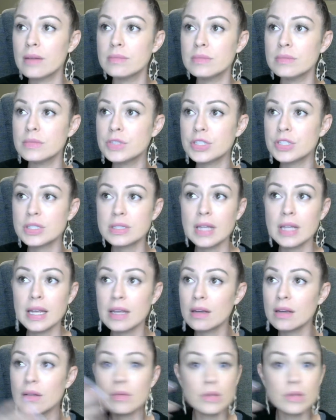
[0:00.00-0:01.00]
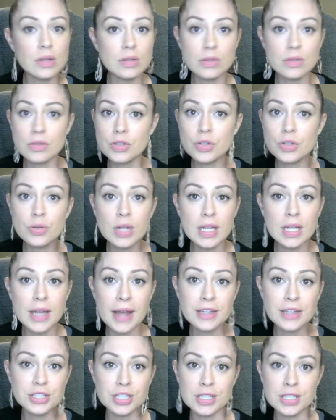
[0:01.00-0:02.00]
just like new
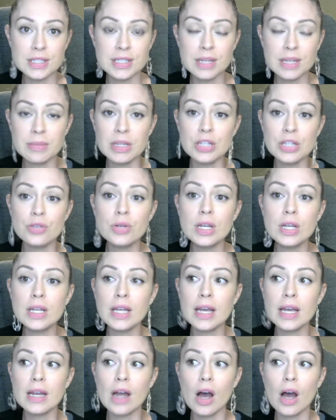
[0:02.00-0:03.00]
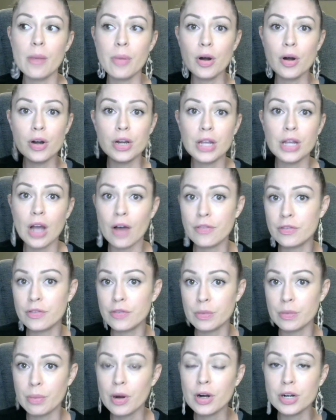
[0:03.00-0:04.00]
connections. I mean, you can get a party off of
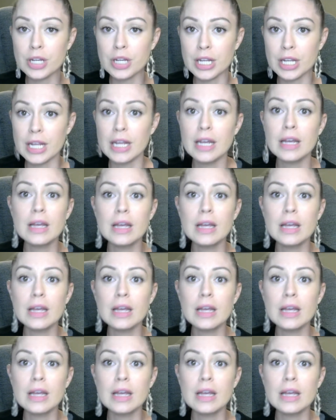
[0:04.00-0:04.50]
a party.